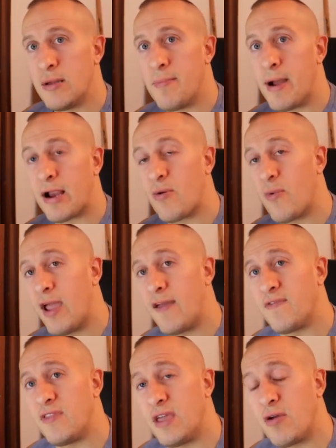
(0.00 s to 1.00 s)

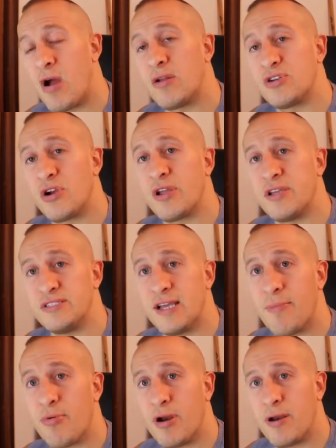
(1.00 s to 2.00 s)
microwave the ground turkey
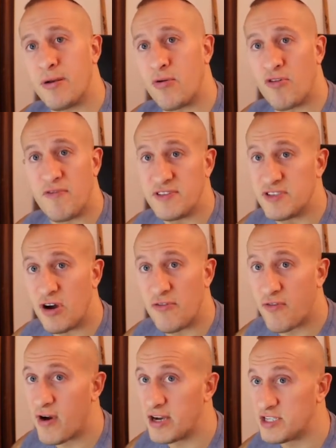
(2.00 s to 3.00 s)
separate, or if it's all
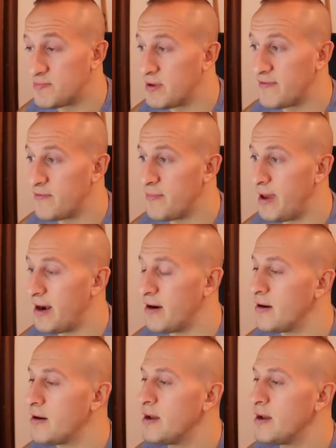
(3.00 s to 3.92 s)
fresh, even better.